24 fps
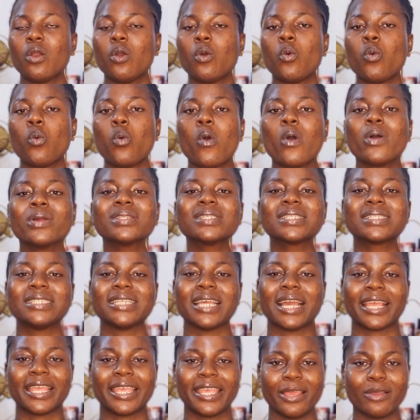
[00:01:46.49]
want
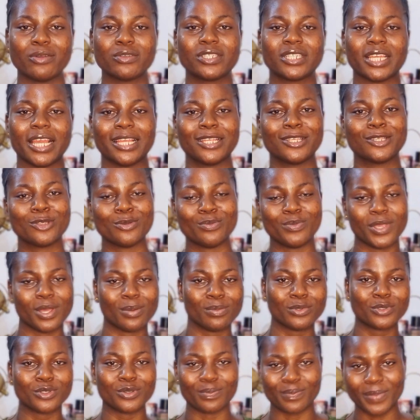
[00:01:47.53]
their girl child to be
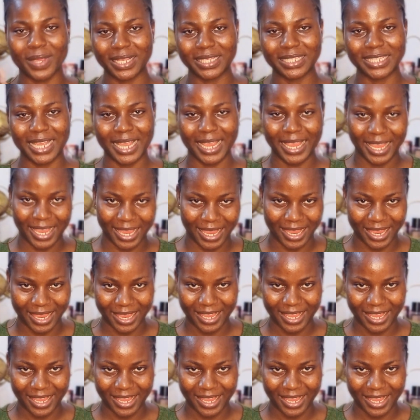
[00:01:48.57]
able to make their hair.